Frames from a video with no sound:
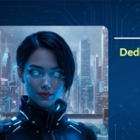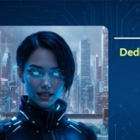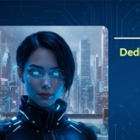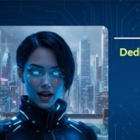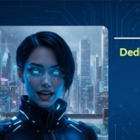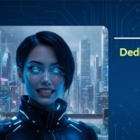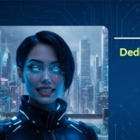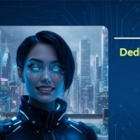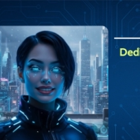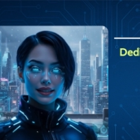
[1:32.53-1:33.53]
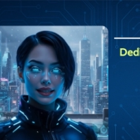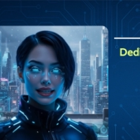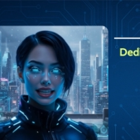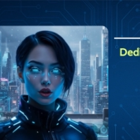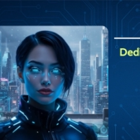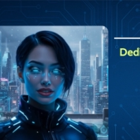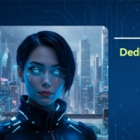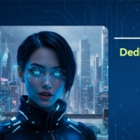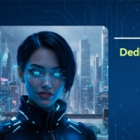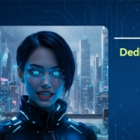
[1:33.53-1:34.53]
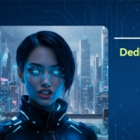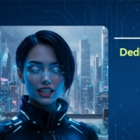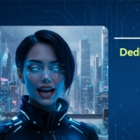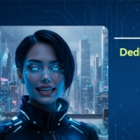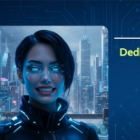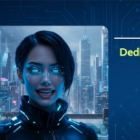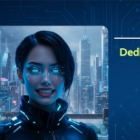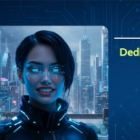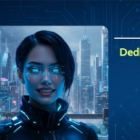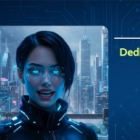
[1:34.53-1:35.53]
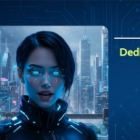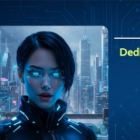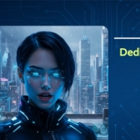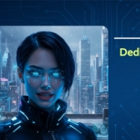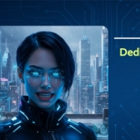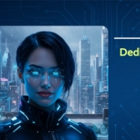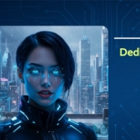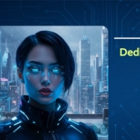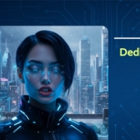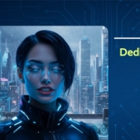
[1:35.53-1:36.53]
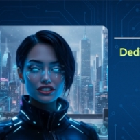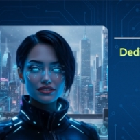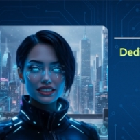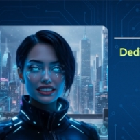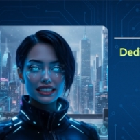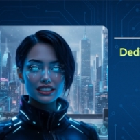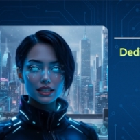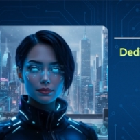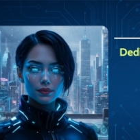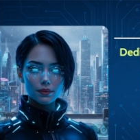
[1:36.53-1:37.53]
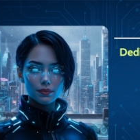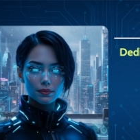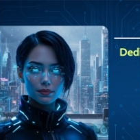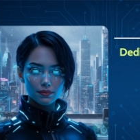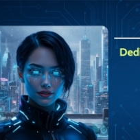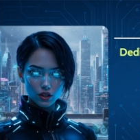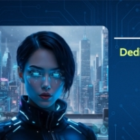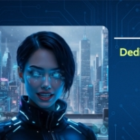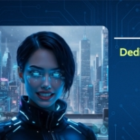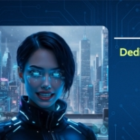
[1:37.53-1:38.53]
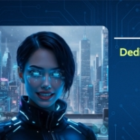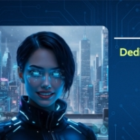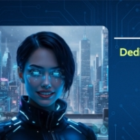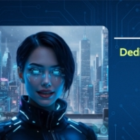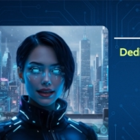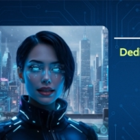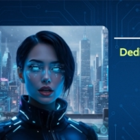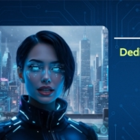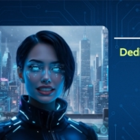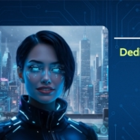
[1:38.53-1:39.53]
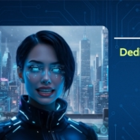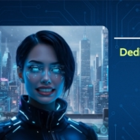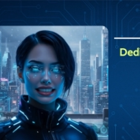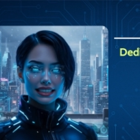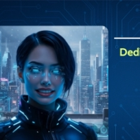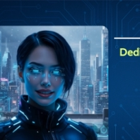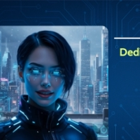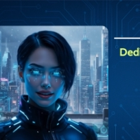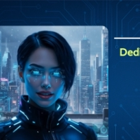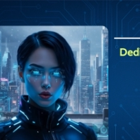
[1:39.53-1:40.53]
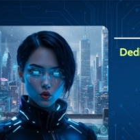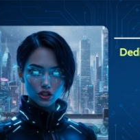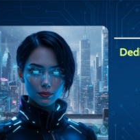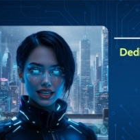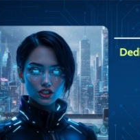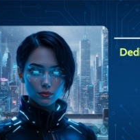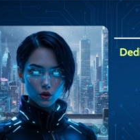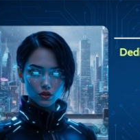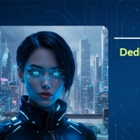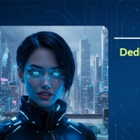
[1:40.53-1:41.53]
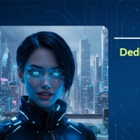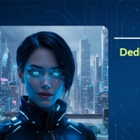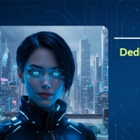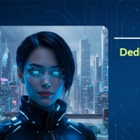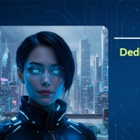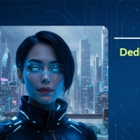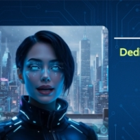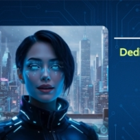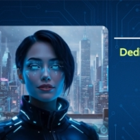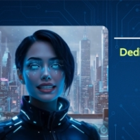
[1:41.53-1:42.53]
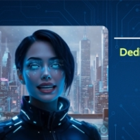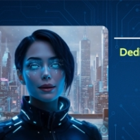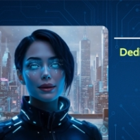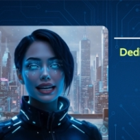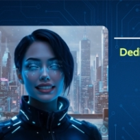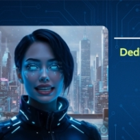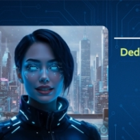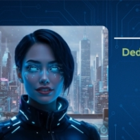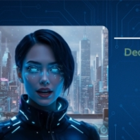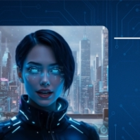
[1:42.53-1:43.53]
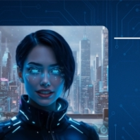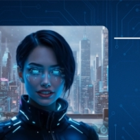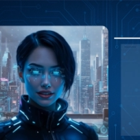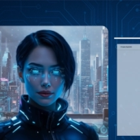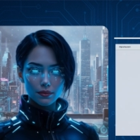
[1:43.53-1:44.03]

In practice, it offers privileged access to the upcoming evolutions of the system. New ideas, new interfaces, new automation models. Everything appears here first.